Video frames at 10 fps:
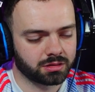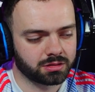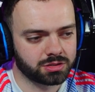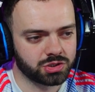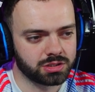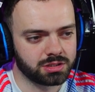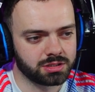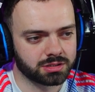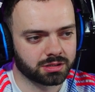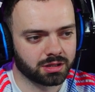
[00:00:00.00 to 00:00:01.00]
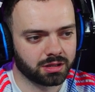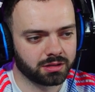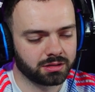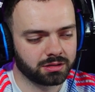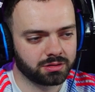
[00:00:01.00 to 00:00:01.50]
Jeez,
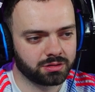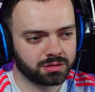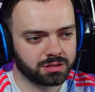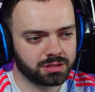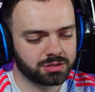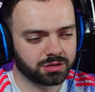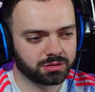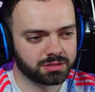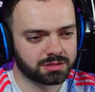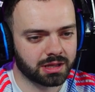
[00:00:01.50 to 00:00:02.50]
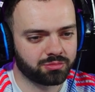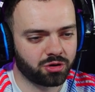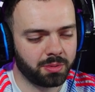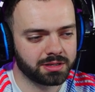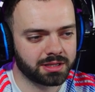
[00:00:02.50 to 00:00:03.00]
okay. He's so looking
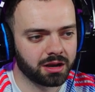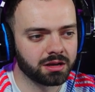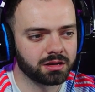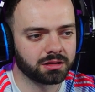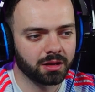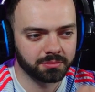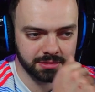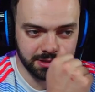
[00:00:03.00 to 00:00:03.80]
proper mutual. Down in the dumps.